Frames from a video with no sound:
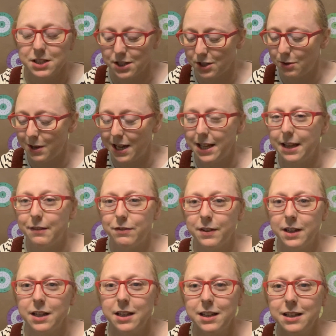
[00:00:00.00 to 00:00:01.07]
So I have
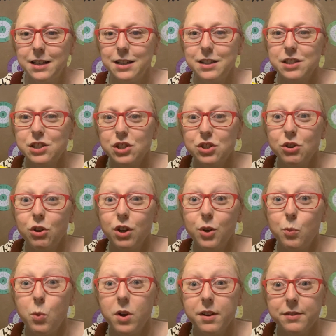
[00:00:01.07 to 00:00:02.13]

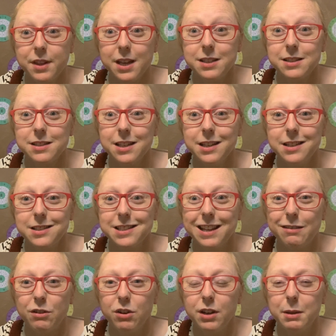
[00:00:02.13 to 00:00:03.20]
stolen one of their sticks.
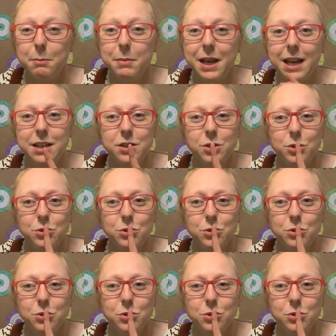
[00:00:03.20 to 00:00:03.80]
They're all in bed.